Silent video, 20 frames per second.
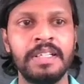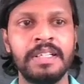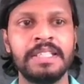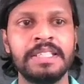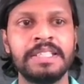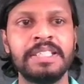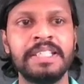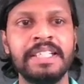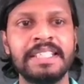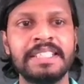
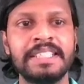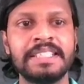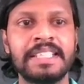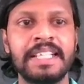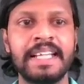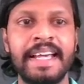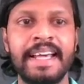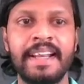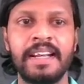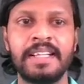She had a
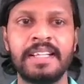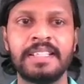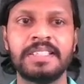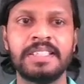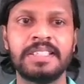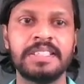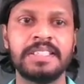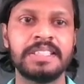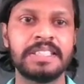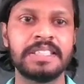scarlet
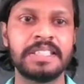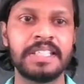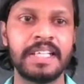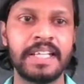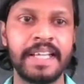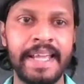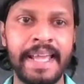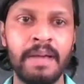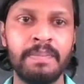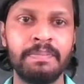
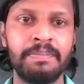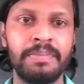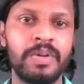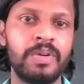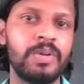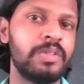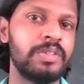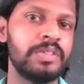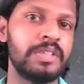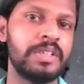cap
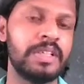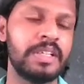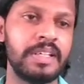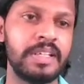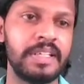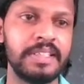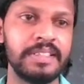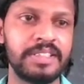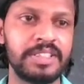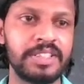on her
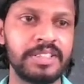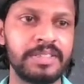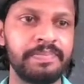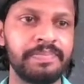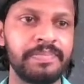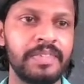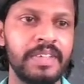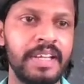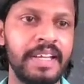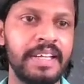head,
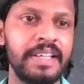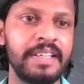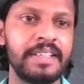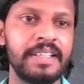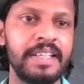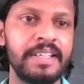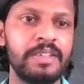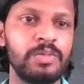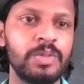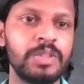and
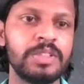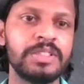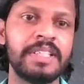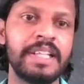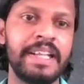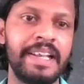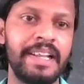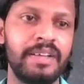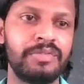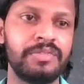that was
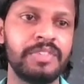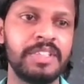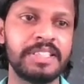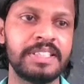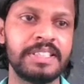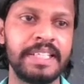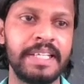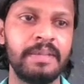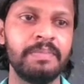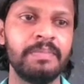left the
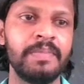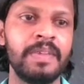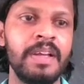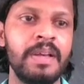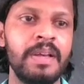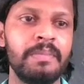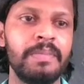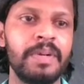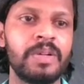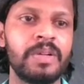same,
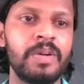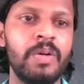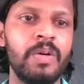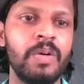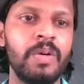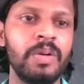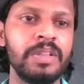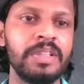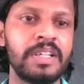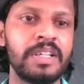but
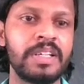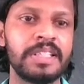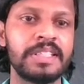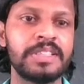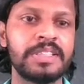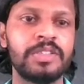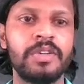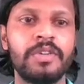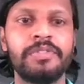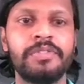all the
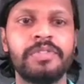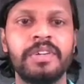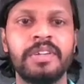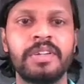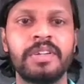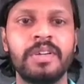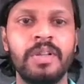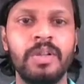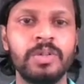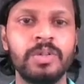rest of her
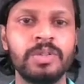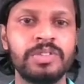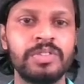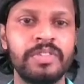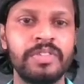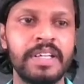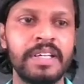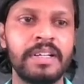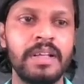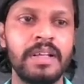clothes
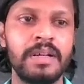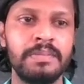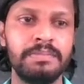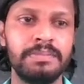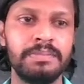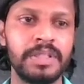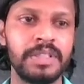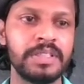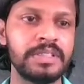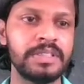were
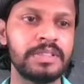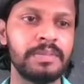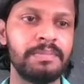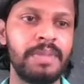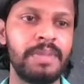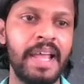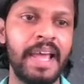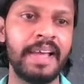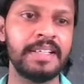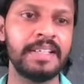burned
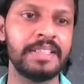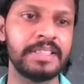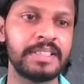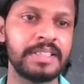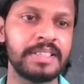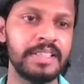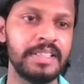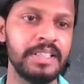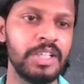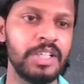black
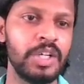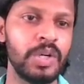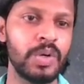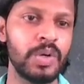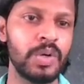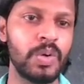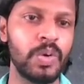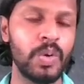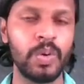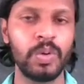as a
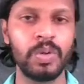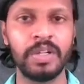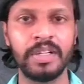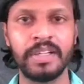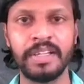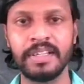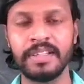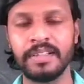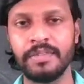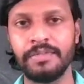coal
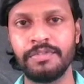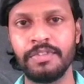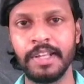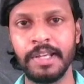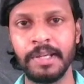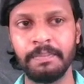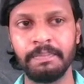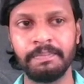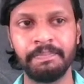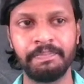in the flame.